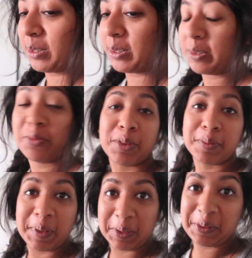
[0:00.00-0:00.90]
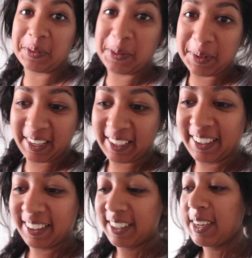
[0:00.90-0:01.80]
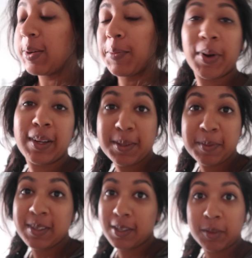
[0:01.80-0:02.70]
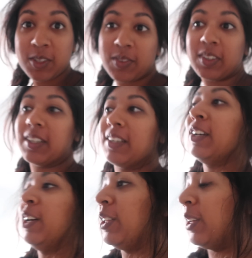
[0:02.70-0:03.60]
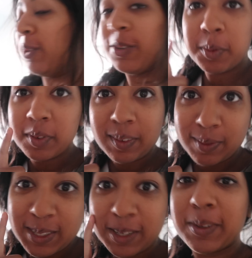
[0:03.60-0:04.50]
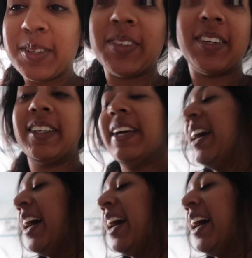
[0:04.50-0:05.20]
vlog for a beautiful weekend. Pride has been so much fun, the YouTube event was so much fun,